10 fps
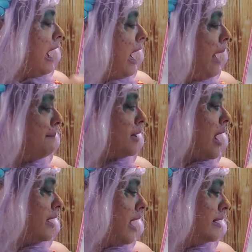
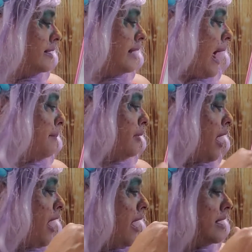Abracadabra,